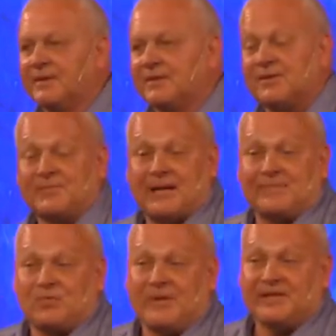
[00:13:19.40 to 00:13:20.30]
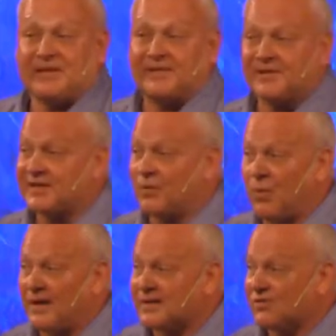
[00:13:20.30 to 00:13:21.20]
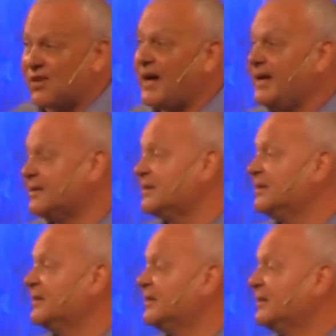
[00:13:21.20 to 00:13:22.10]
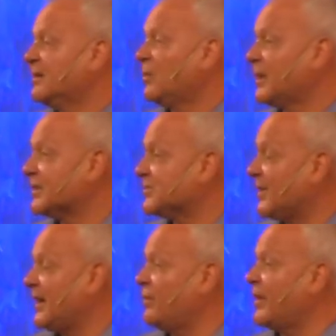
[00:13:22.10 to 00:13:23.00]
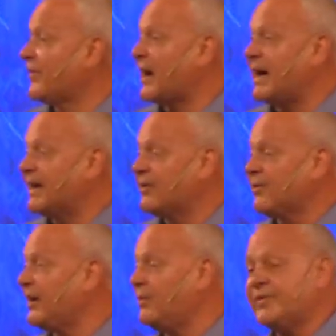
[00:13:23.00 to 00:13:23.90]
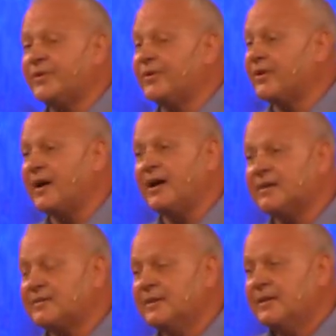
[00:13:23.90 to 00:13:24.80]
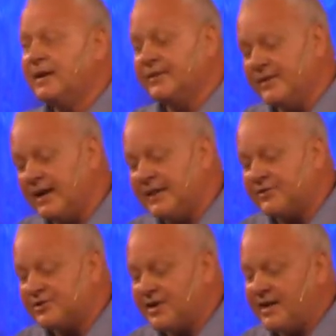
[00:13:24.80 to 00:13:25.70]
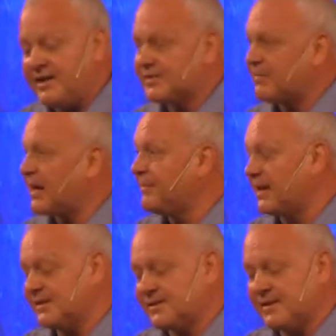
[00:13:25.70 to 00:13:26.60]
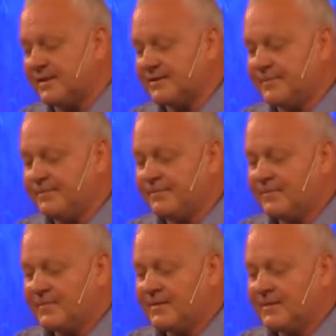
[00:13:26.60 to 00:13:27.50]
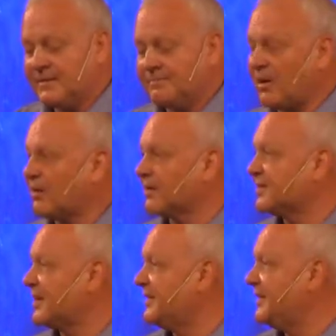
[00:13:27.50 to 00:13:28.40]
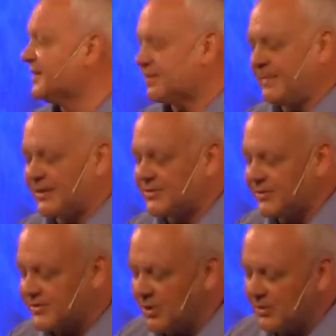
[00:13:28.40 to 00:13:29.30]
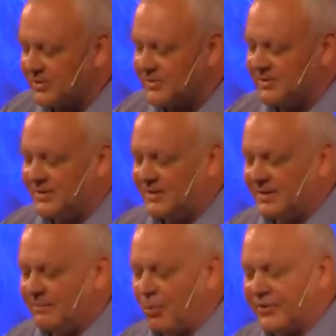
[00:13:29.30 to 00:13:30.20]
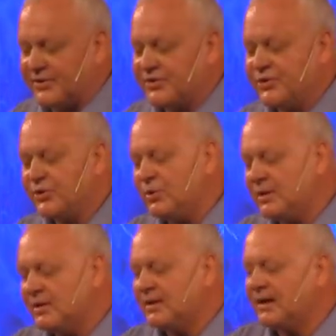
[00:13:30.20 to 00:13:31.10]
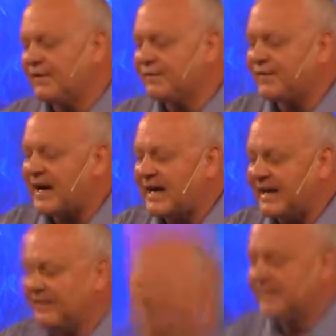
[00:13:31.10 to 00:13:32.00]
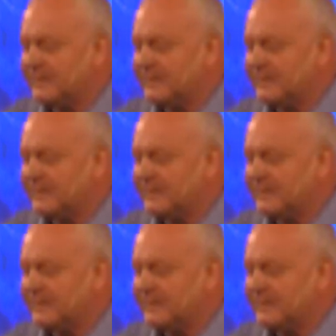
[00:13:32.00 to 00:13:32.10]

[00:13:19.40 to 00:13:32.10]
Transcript: Sometimes we just have to say, What is right? What is right, whether I agree with it or not? And then I have to change my mindset. Barna said this about churchgoers more than two of five